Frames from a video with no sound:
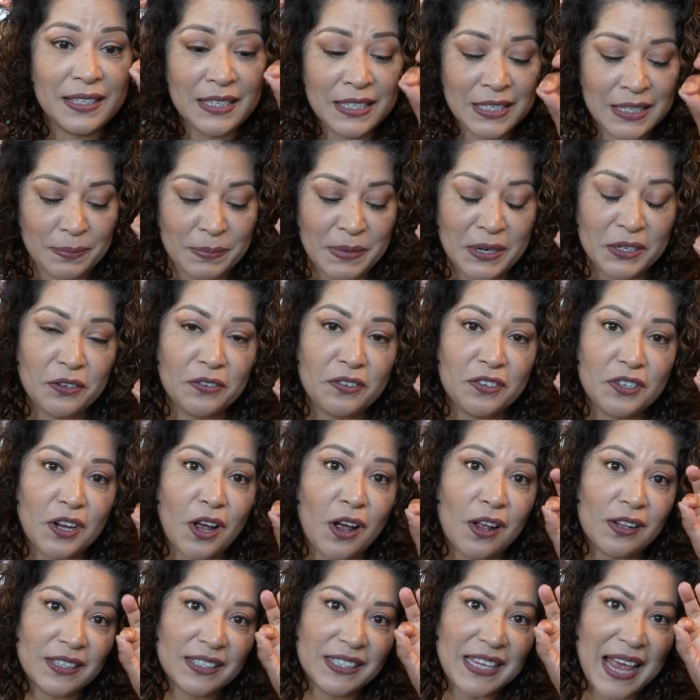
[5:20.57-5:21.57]
Smidge of
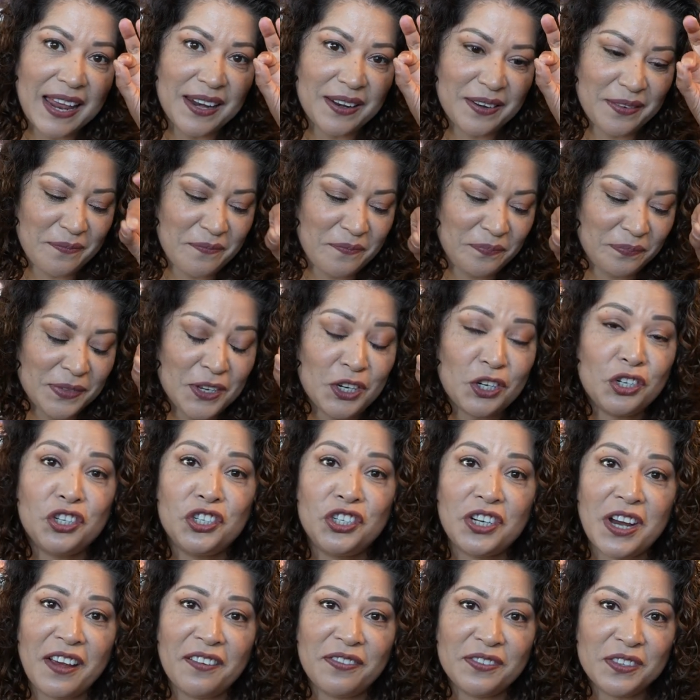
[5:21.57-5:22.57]
salt, that
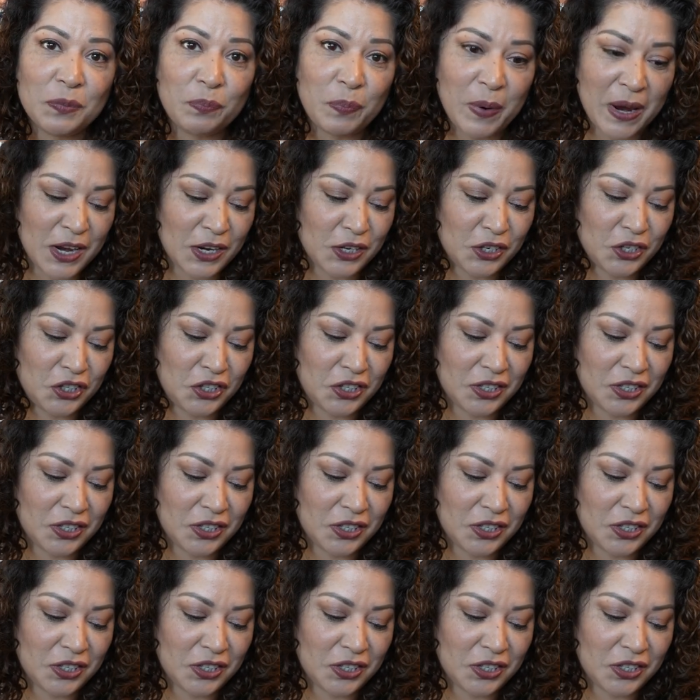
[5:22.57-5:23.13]
chef's pinch.